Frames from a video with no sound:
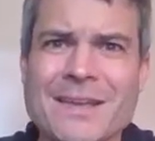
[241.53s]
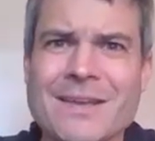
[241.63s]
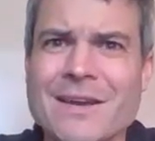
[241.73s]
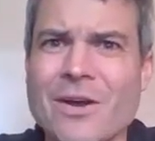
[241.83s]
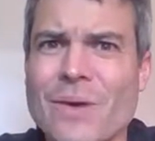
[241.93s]

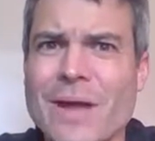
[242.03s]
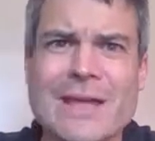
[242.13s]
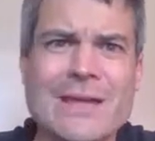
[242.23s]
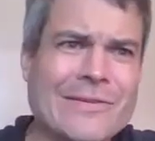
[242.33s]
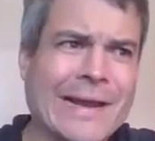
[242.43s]
you know,
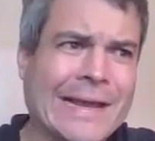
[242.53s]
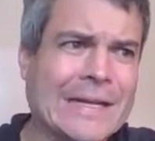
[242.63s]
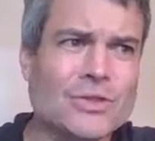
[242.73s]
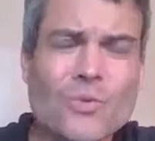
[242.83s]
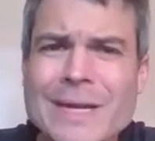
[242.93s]
you're not
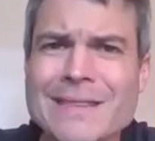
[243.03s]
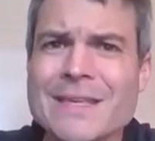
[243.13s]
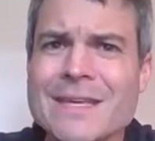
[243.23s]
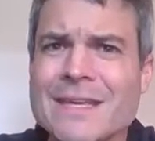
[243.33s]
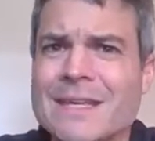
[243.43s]
going to do
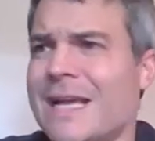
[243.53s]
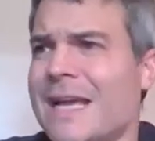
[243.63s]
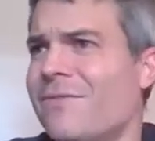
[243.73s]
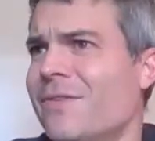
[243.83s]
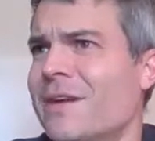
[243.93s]
anything in
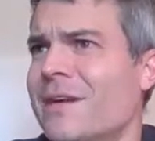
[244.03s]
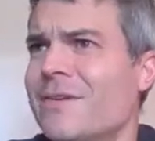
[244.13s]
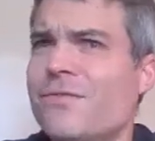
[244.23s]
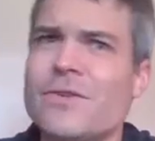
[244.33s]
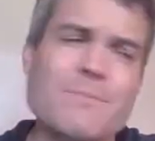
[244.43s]
life
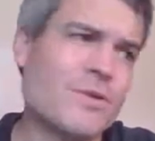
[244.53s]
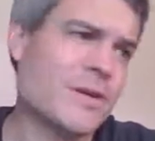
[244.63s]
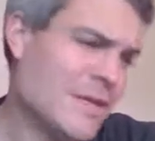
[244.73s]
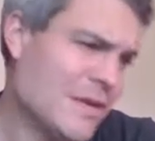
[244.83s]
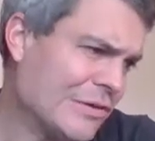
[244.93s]
uh, for a number of years.